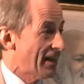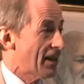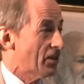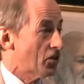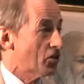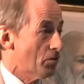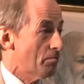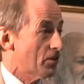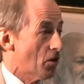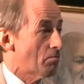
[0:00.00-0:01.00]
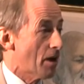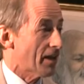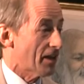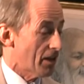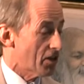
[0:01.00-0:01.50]
that there should be some
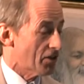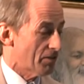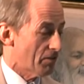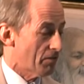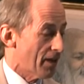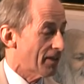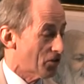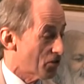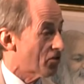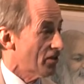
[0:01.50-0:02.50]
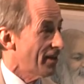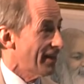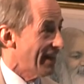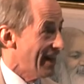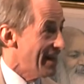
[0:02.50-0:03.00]
recognition of the fact that you're
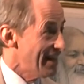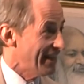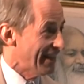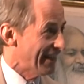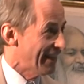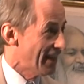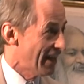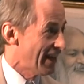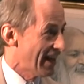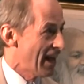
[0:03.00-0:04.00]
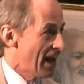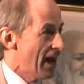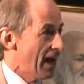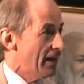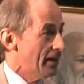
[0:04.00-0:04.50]
sitting eating.
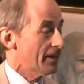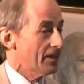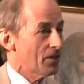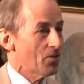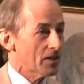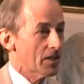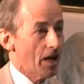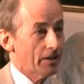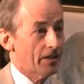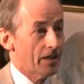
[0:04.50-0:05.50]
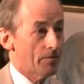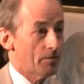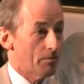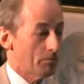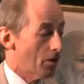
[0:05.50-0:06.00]
And, you know, it's not the time
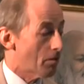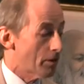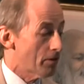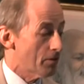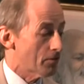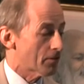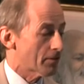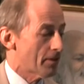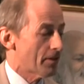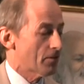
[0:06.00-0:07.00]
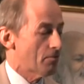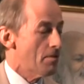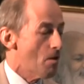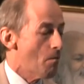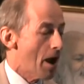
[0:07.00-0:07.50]
to absorb the news. So
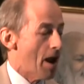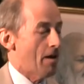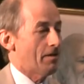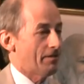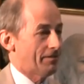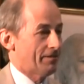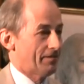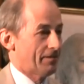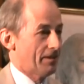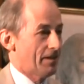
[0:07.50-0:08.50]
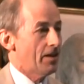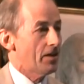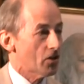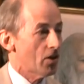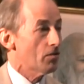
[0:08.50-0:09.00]
be aware. And
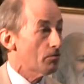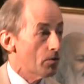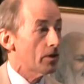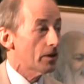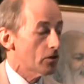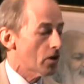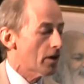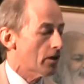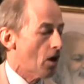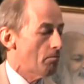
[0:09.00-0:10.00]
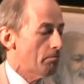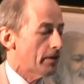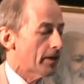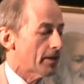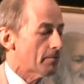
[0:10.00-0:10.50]
enjoy the food and enjoy the
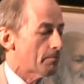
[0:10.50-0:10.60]
company.